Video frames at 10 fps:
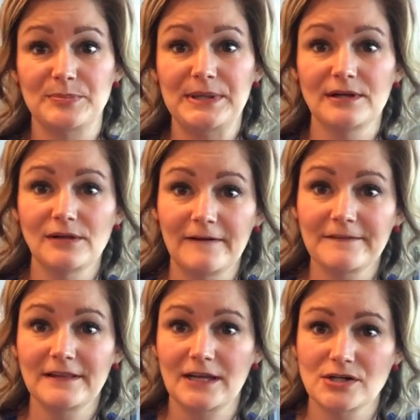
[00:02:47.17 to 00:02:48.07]
to peel off
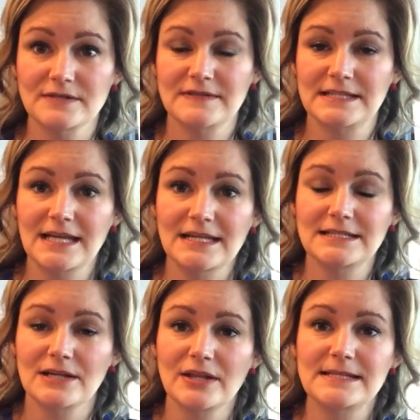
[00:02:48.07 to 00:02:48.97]
the layers of skin
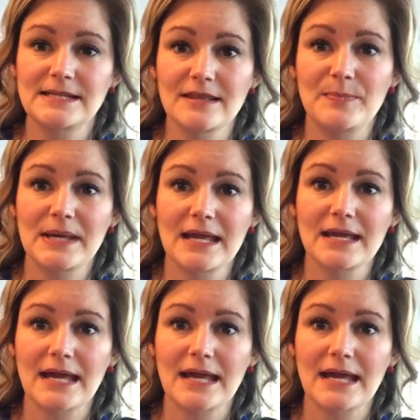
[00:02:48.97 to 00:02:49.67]
until they see the pink,